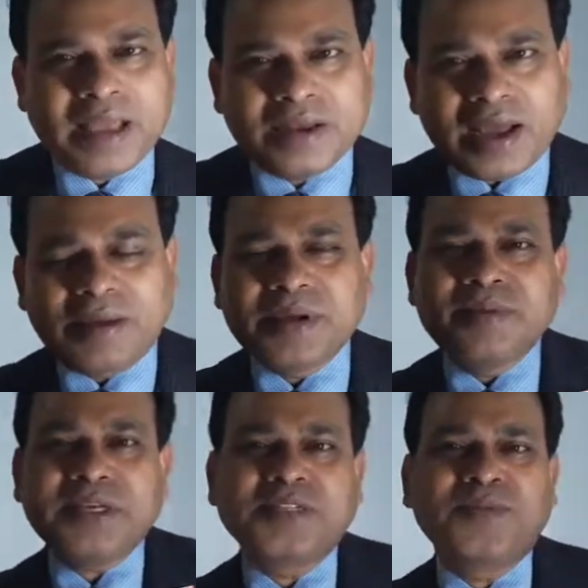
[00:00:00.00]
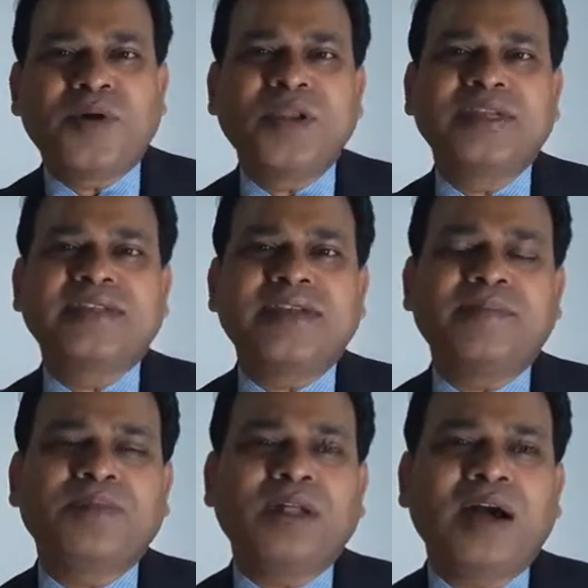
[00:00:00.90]
I'm giving a small
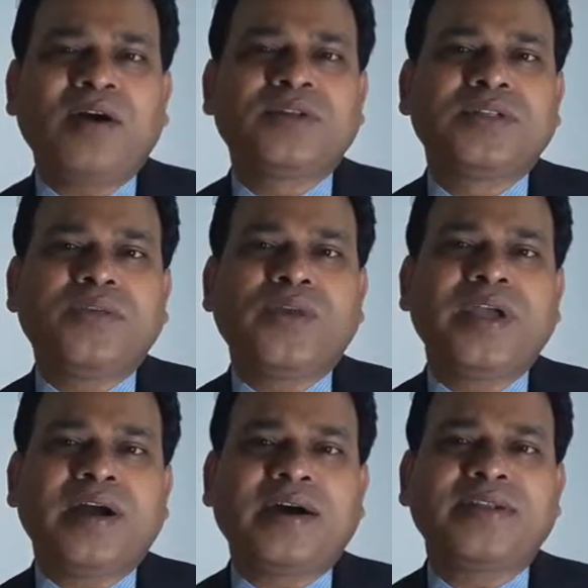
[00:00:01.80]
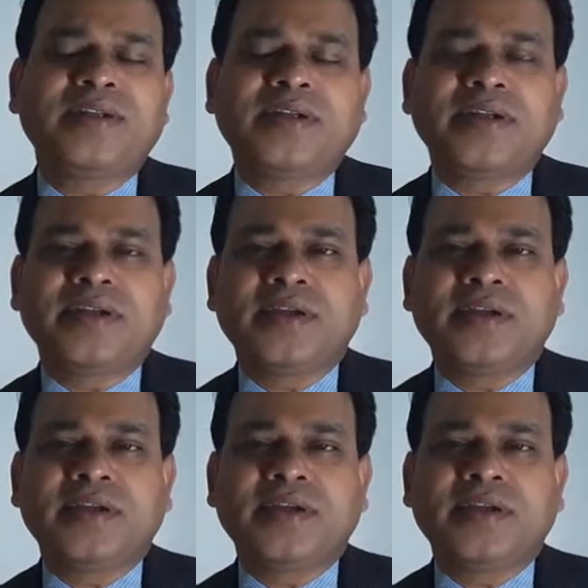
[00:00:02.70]
example how the way other